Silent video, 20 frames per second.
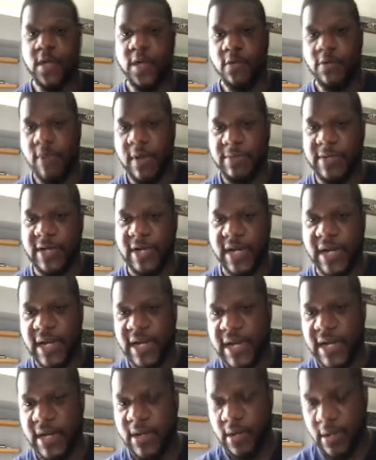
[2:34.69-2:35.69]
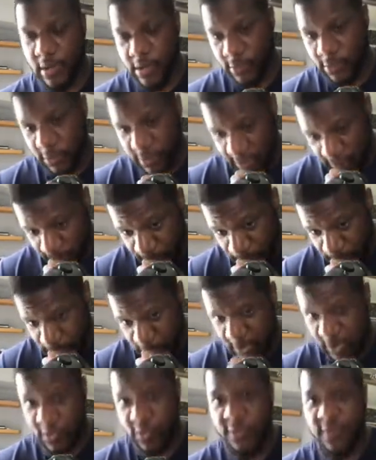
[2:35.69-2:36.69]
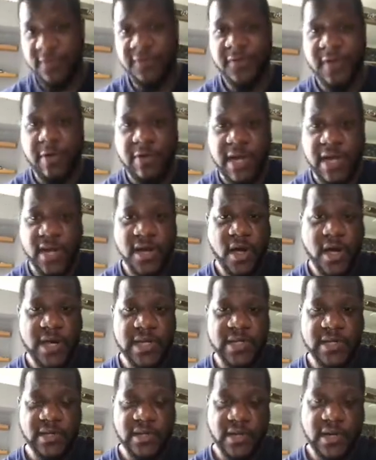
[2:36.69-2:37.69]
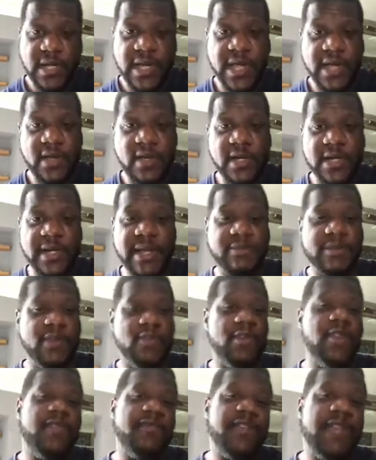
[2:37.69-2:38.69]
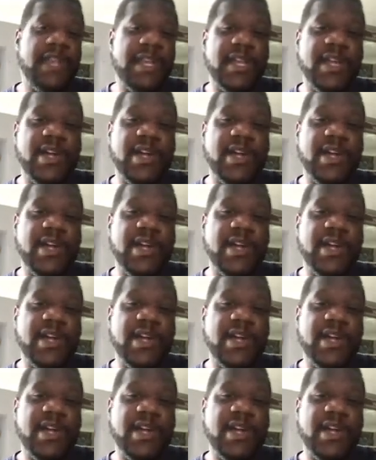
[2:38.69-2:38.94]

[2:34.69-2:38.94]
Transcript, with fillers: website. Again, looks very nice, okay, guys. Let me know what you think in the